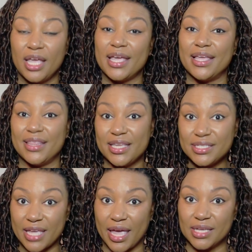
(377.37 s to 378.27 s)
In this
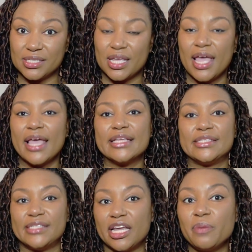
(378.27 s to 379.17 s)
case,
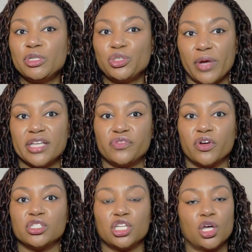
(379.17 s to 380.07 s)
set up a
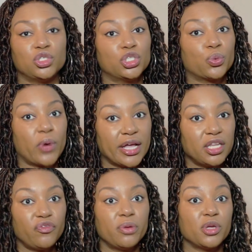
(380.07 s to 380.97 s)
transfer to go directly
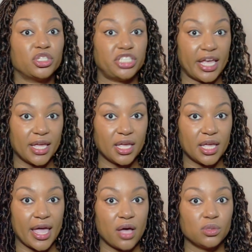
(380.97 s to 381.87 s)
from your checking
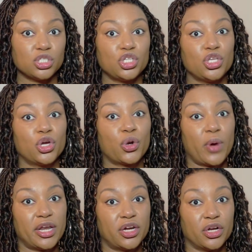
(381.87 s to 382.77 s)
account to your
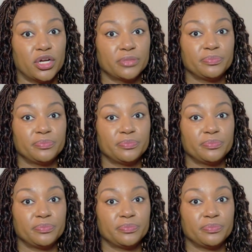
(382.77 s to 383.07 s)
creditor